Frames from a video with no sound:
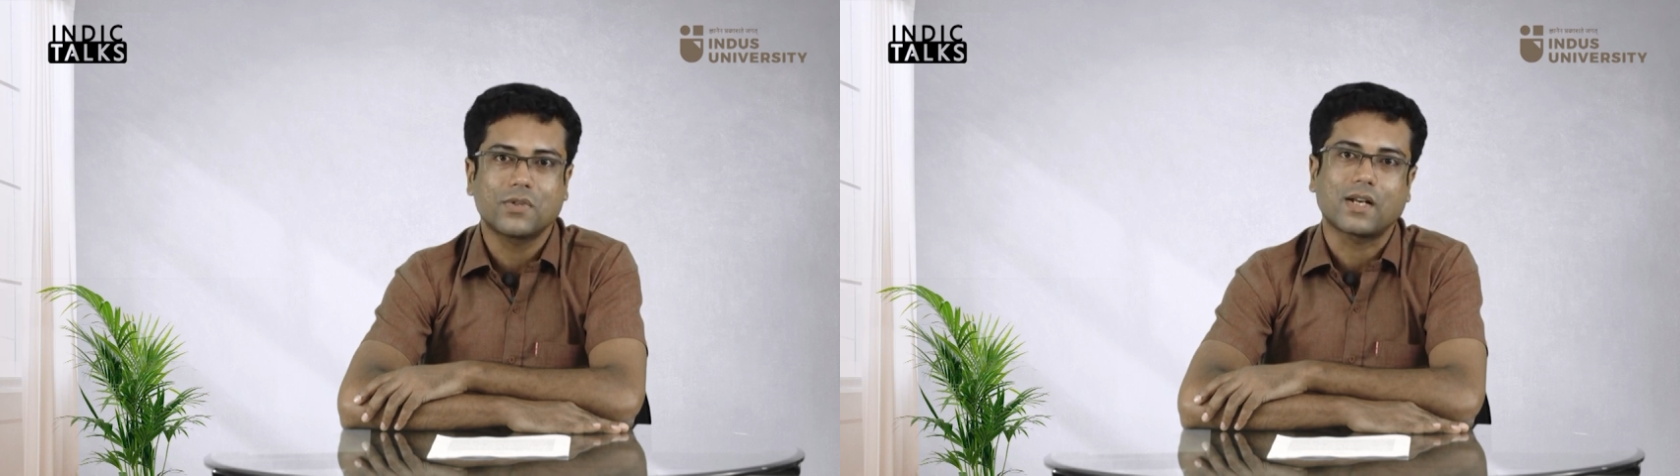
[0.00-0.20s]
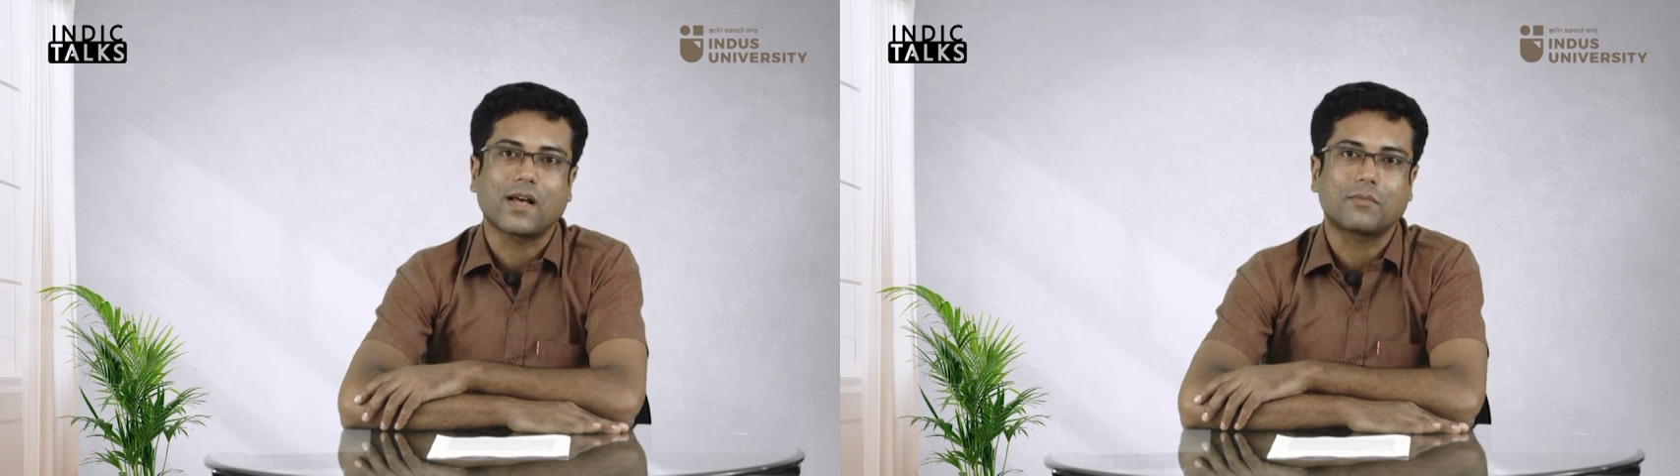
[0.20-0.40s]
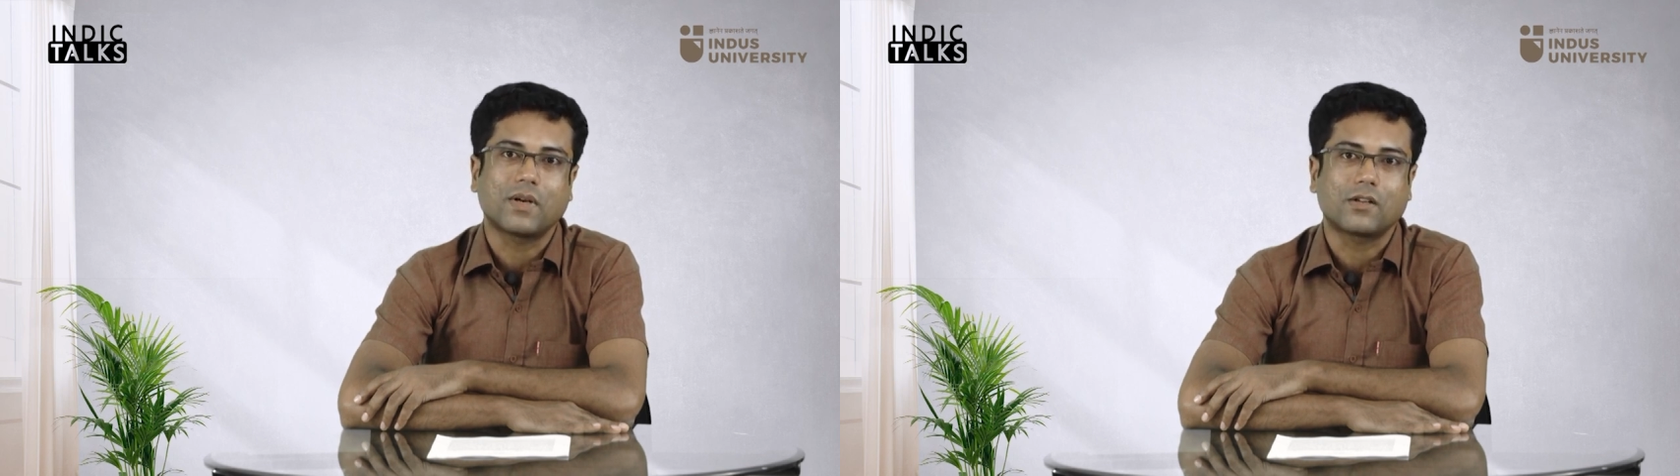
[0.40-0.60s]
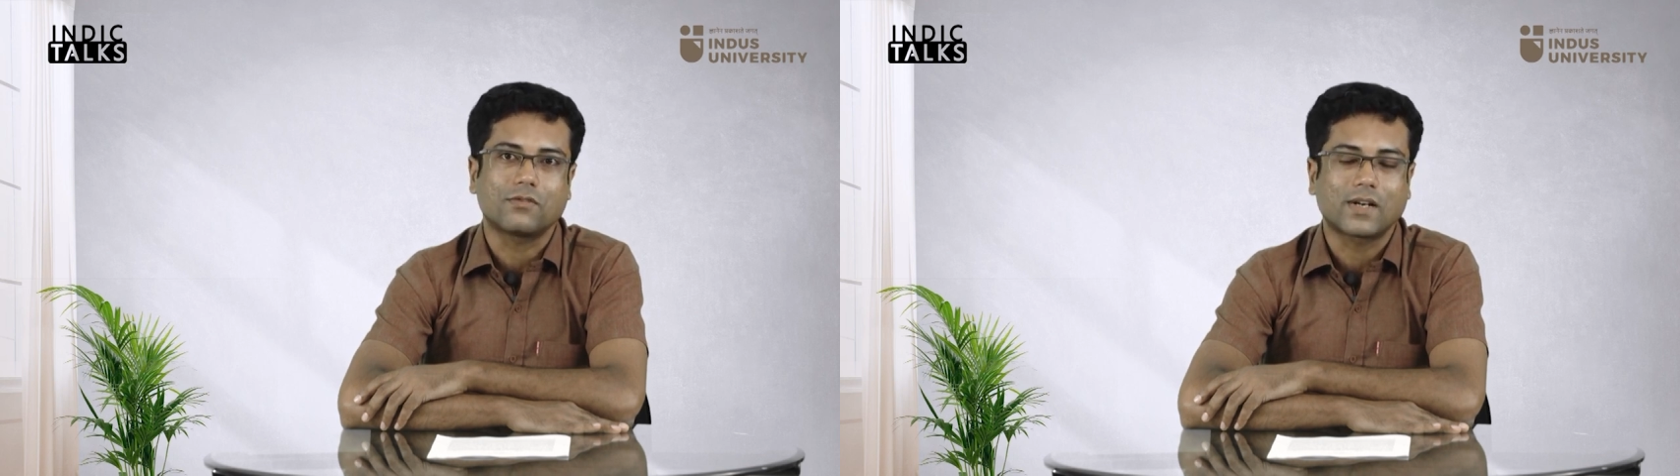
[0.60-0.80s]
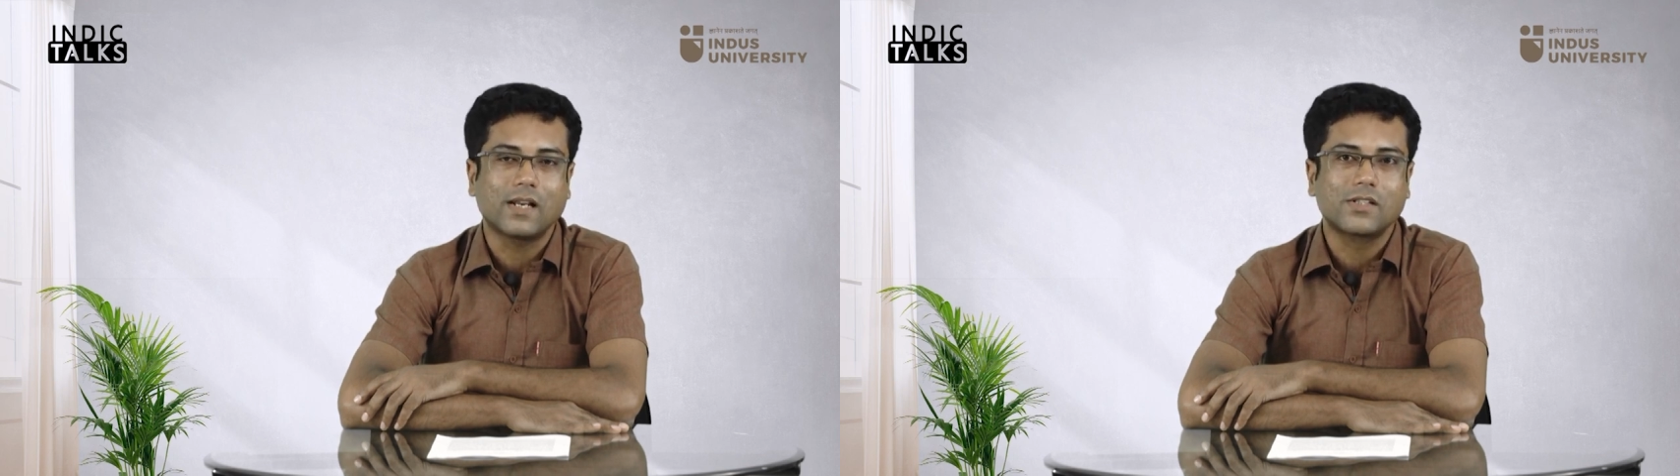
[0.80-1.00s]
which are aspects
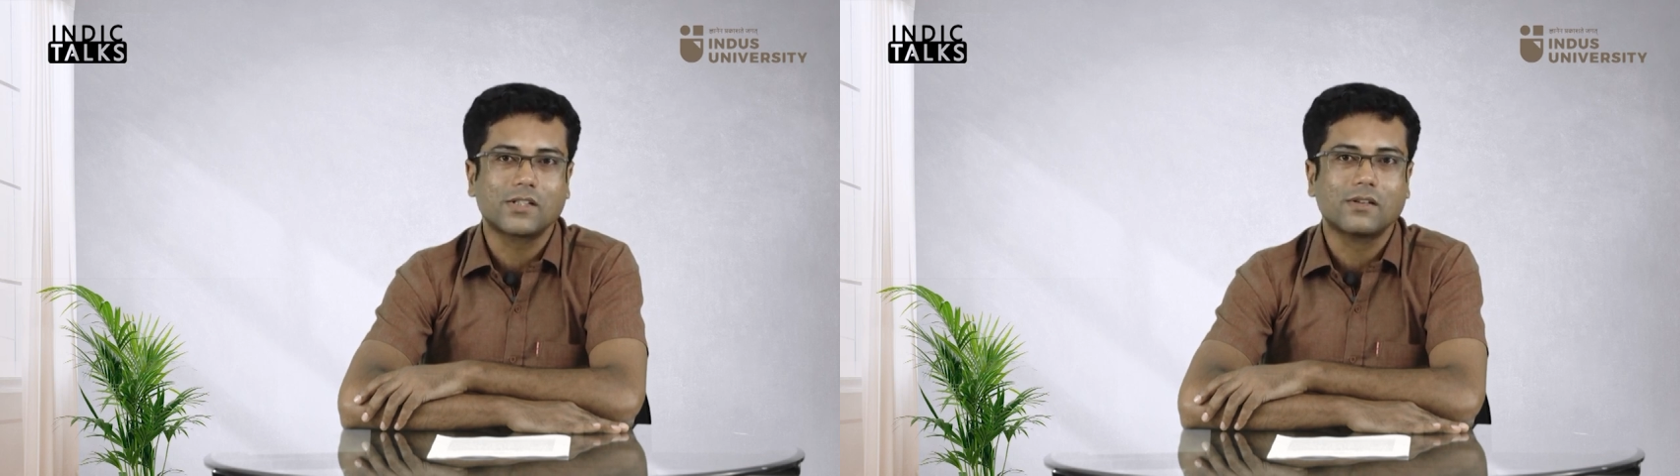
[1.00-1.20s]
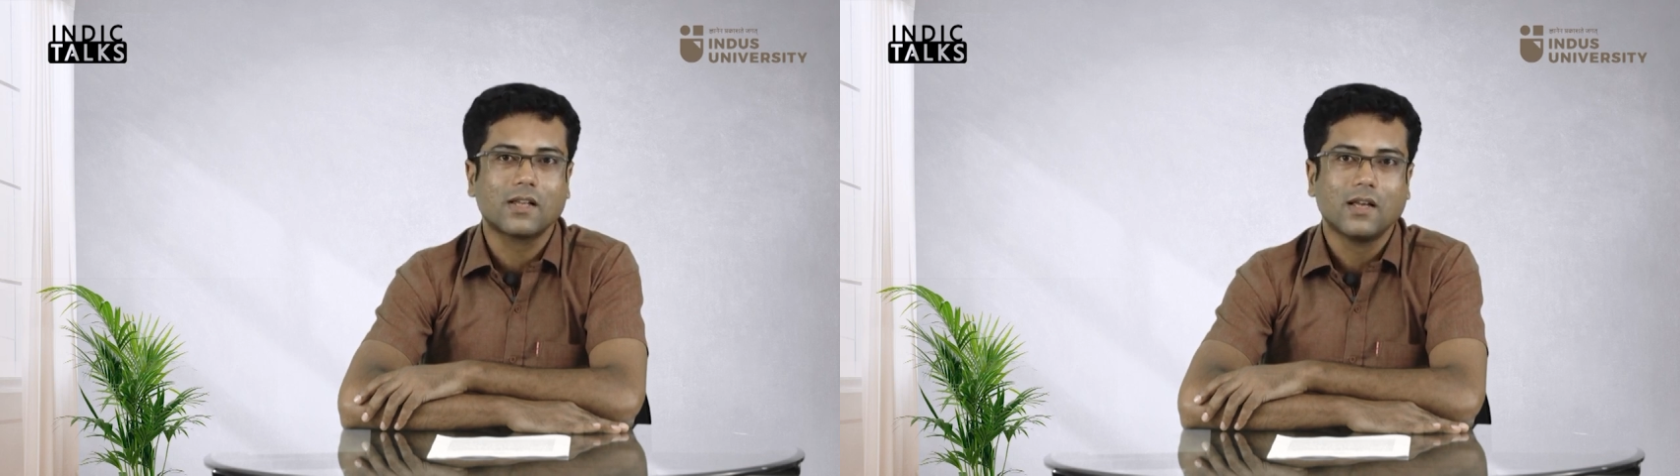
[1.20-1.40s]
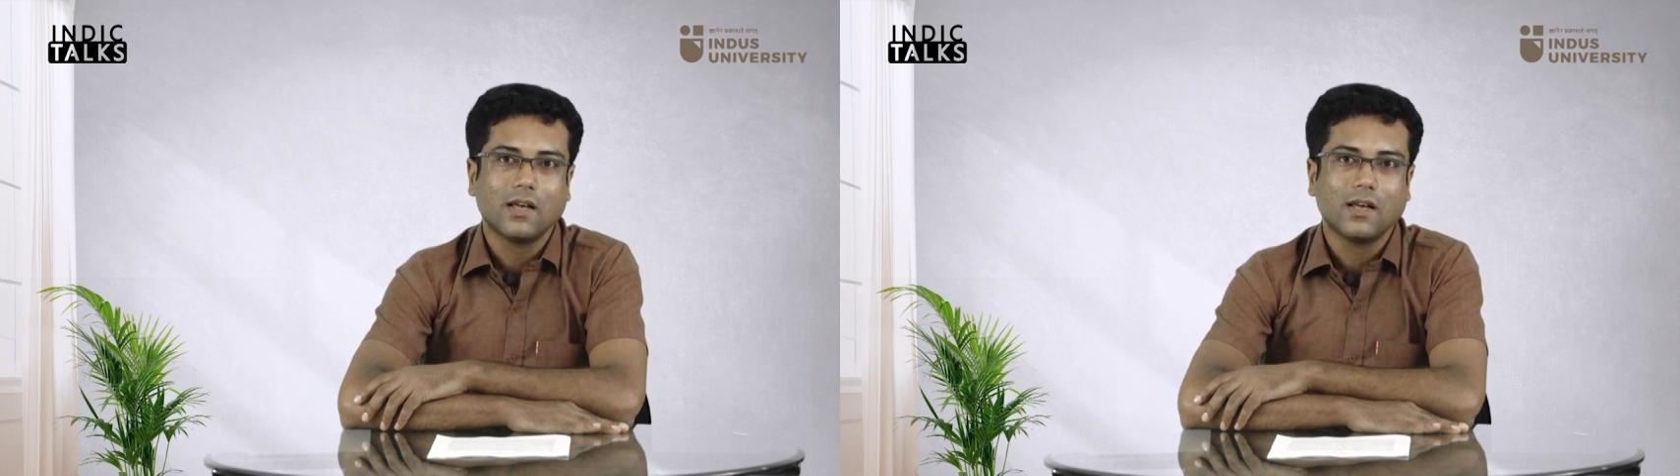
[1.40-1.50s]
of culture.